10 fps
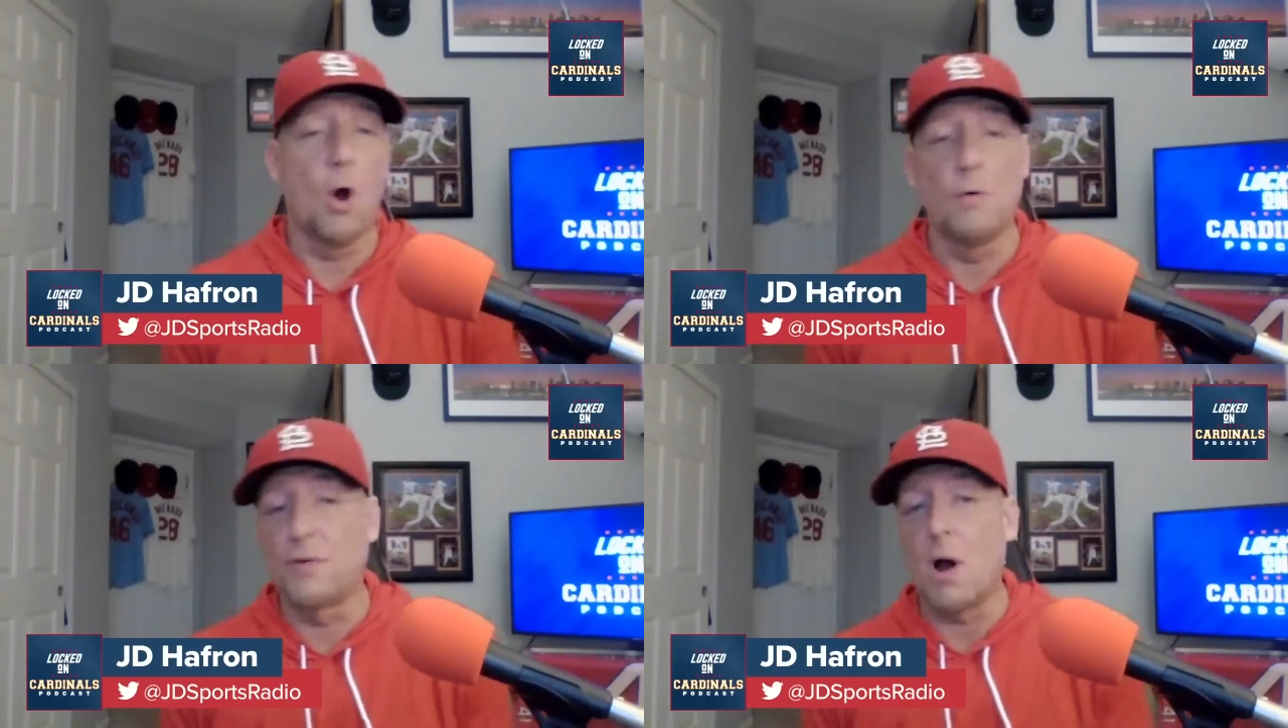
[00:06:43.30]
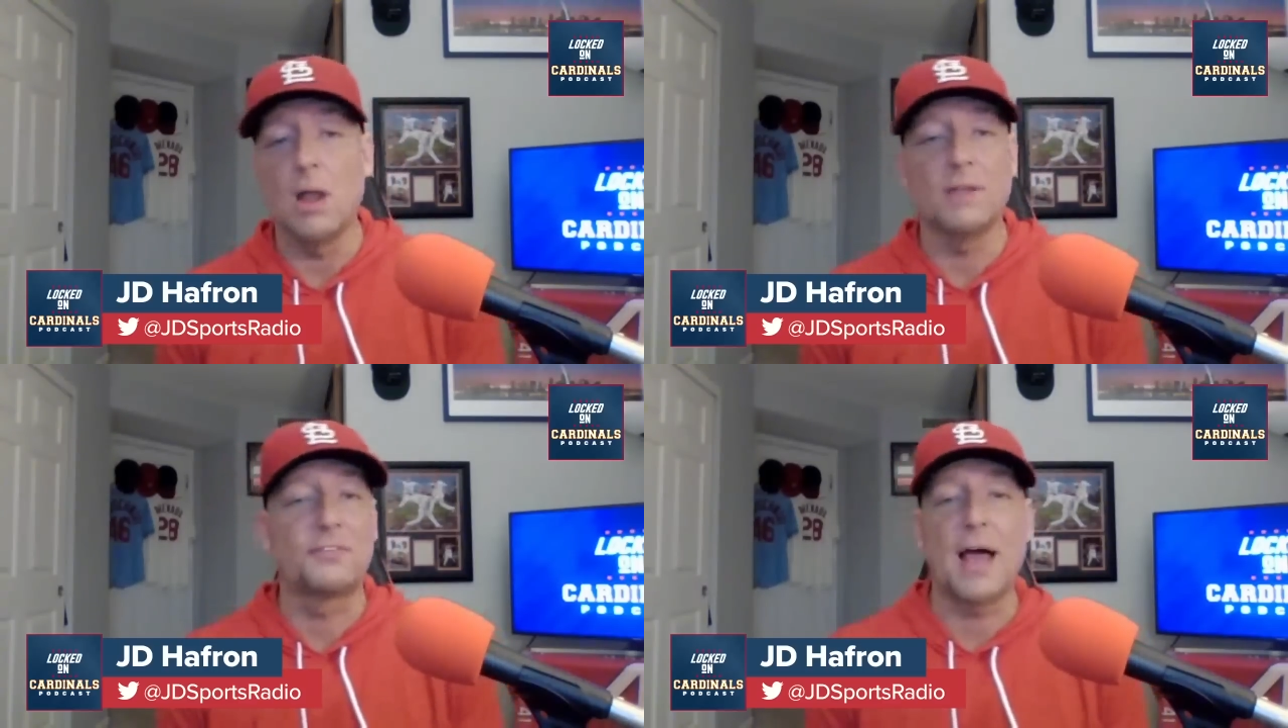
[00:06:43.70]

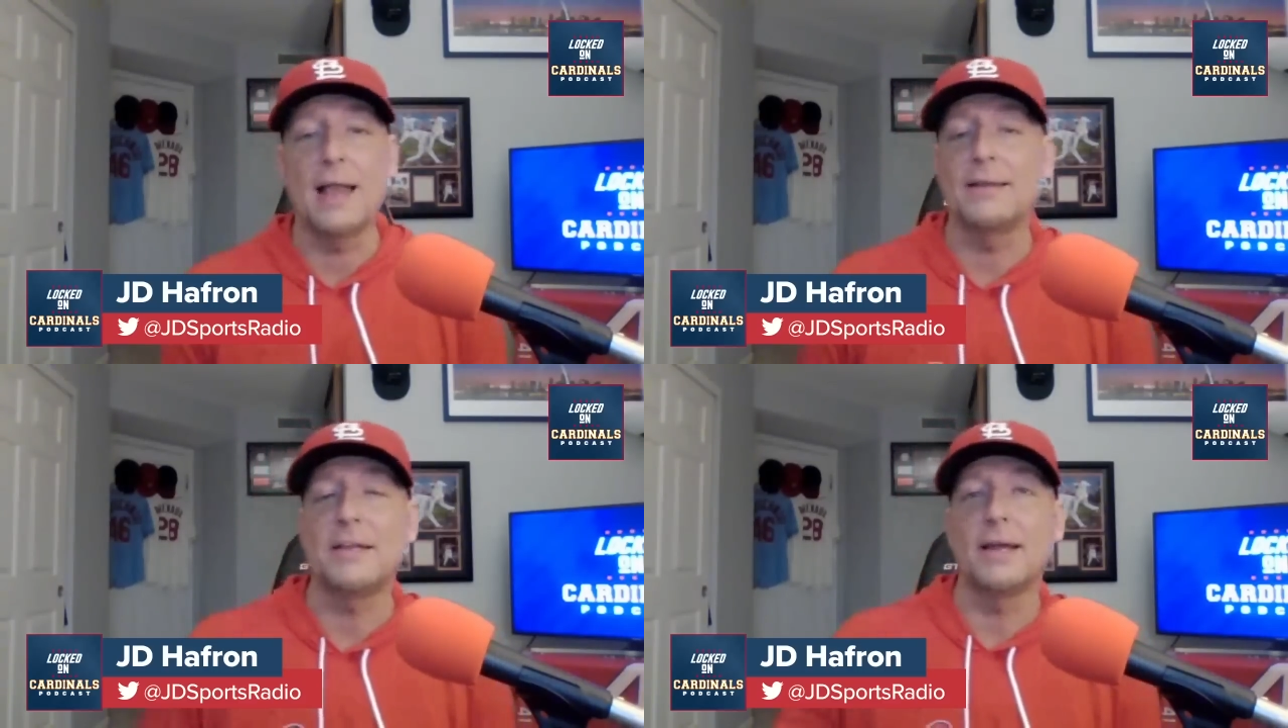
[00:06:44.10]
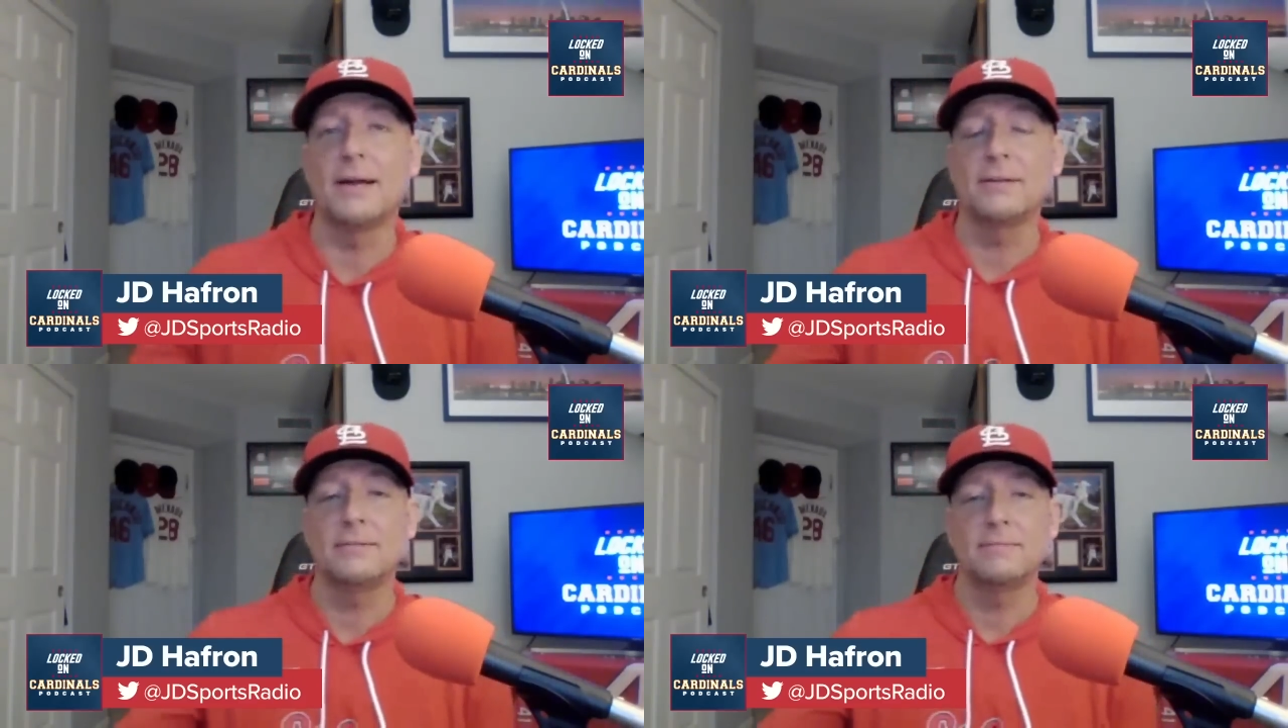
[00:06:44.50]
Overall, a solid
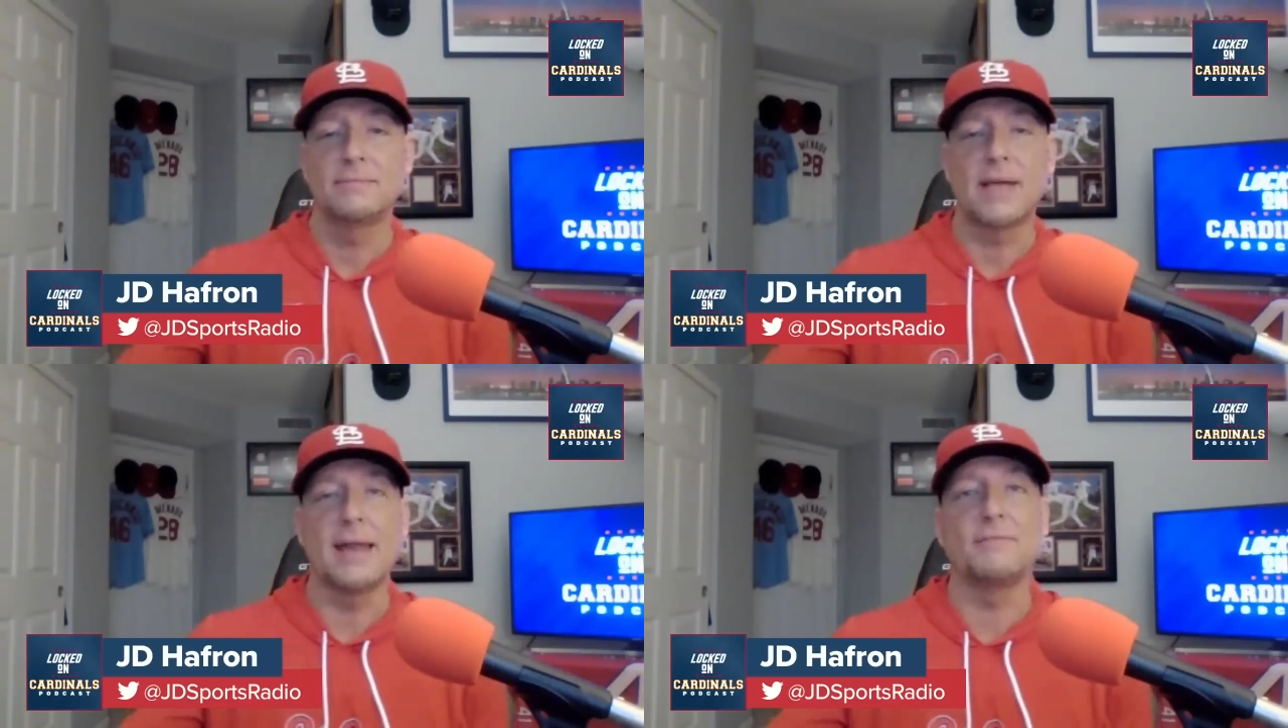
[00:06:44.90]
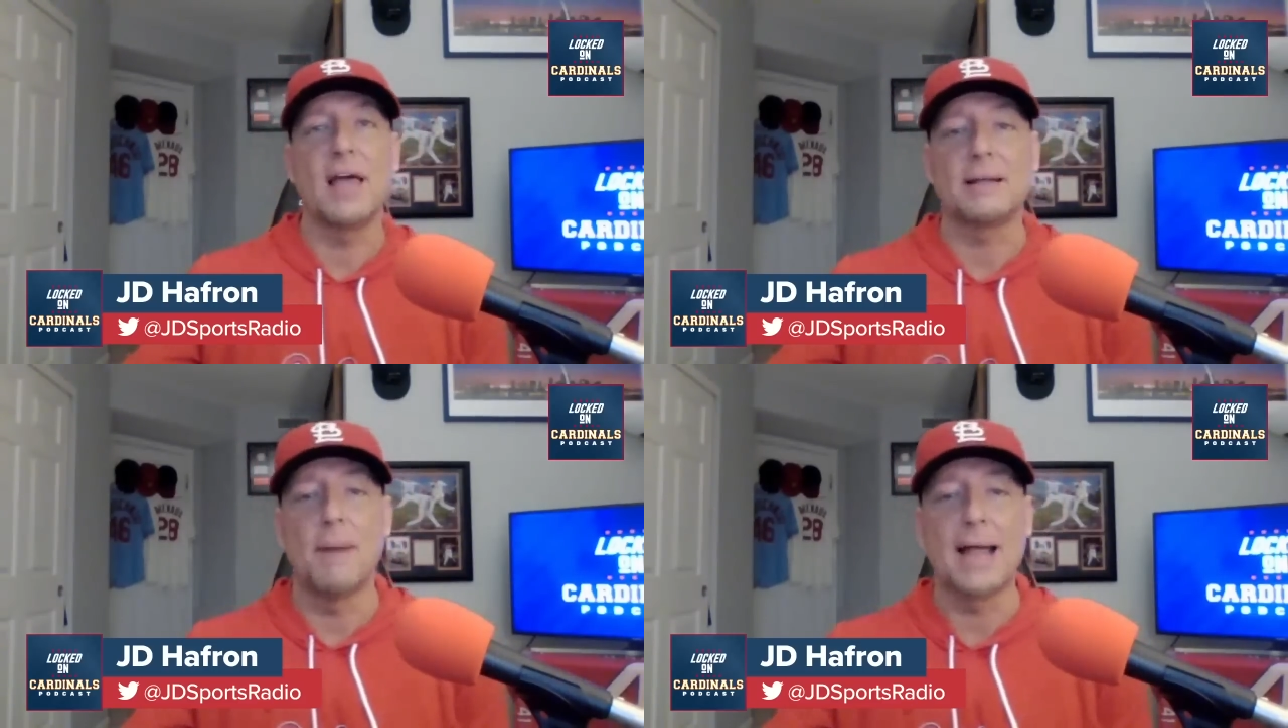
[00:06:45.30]
year, kind of
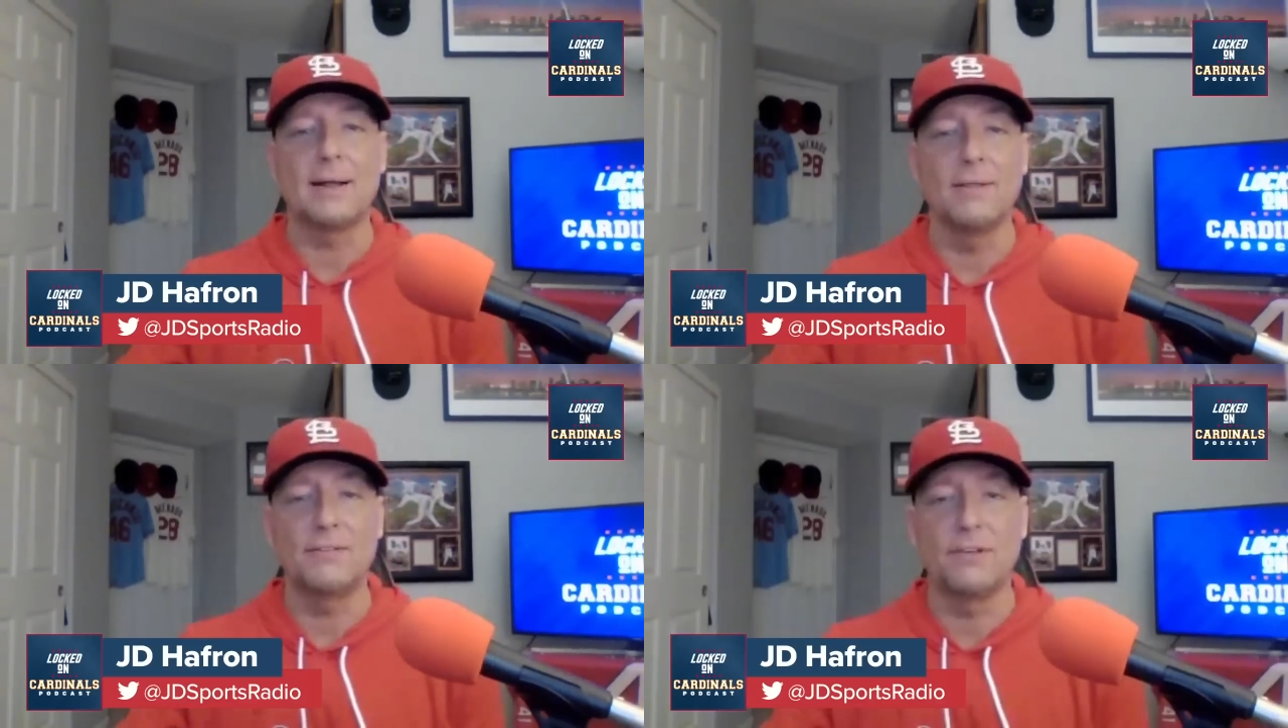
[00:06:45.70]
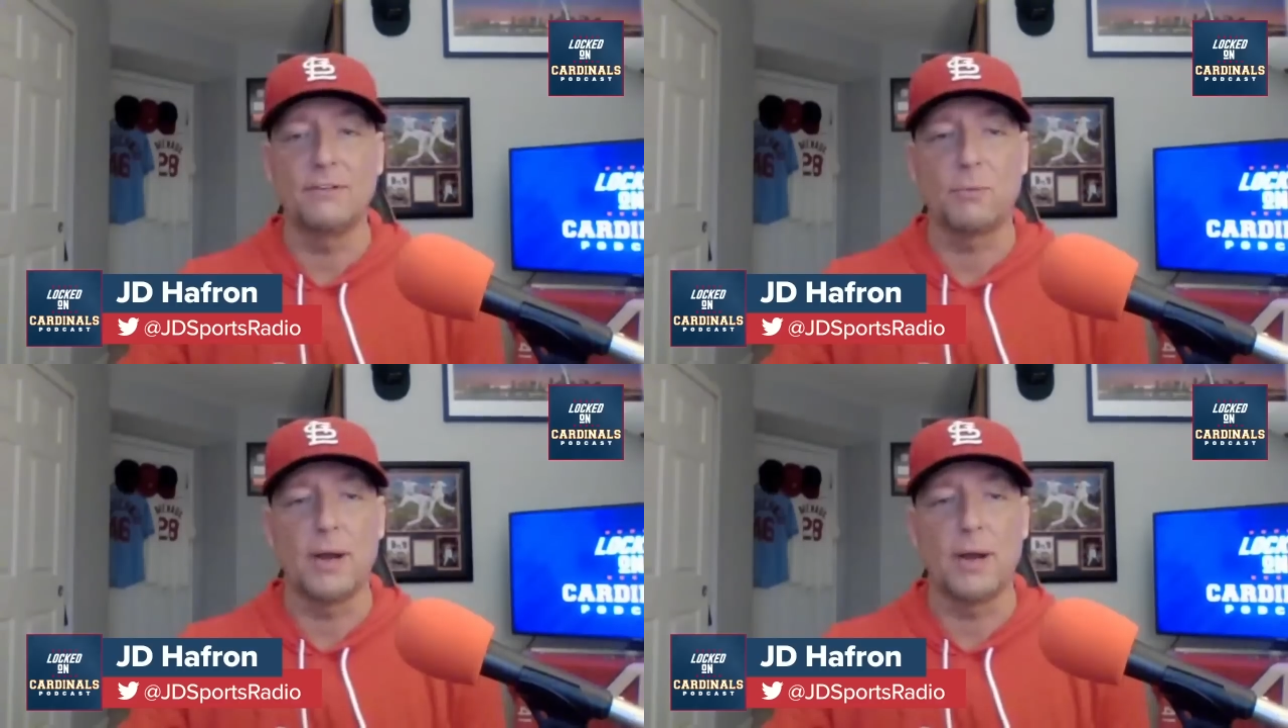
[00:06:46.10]
like Mikolas's,